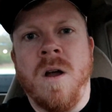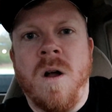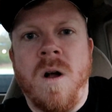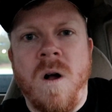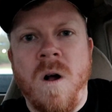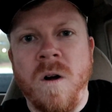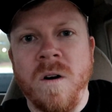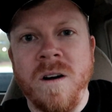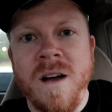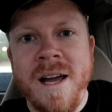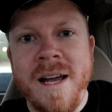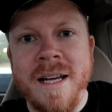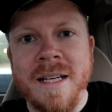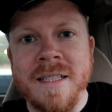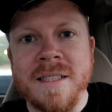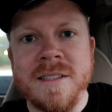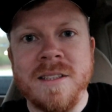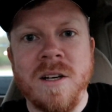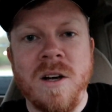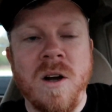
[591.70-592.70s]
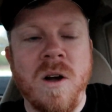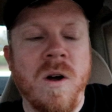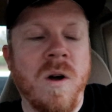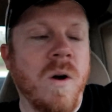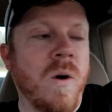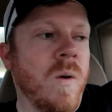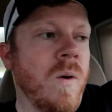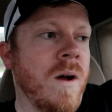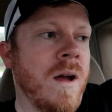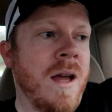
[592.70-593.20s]
All right,
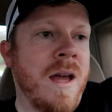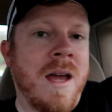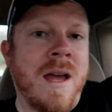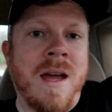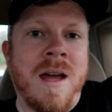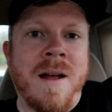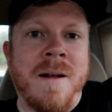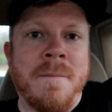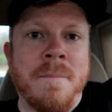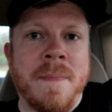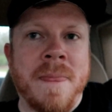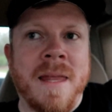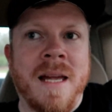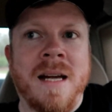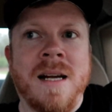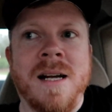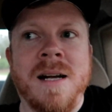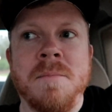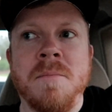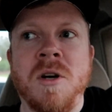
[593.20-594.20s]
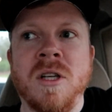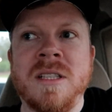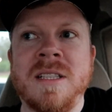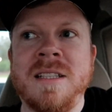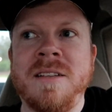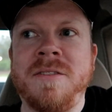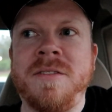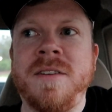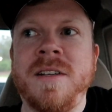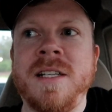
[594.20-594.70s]
so most
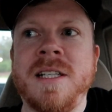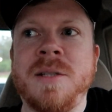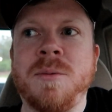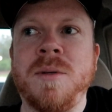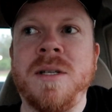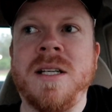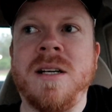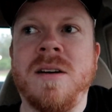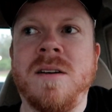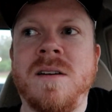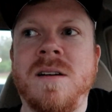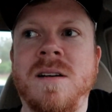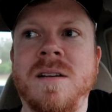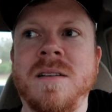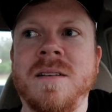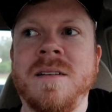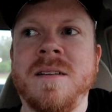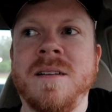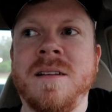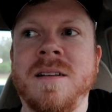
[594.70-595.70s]
of the fish we caught,